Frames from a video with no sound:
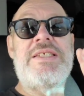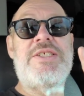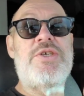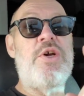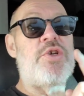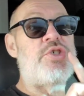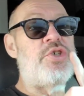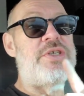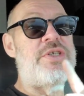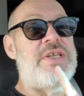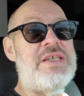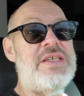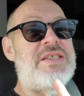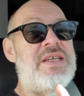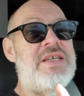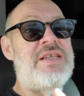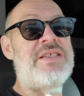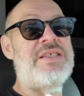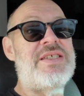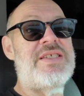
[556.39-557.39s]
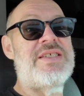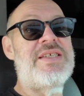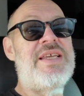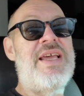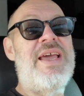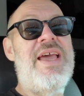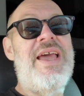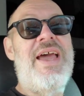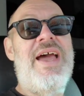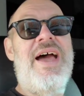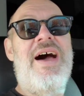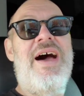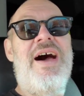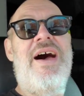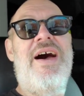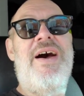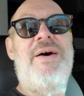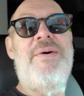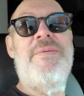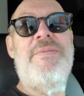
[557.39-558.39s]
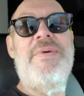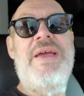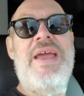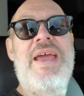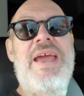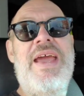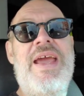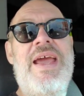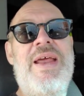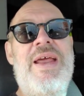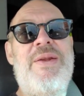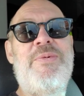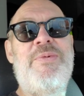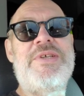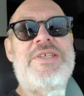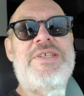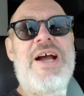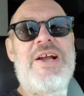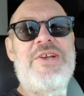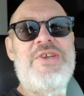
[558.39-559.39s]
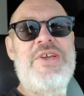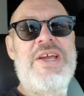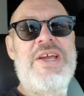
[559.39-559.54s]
social distance, and we'll talk to you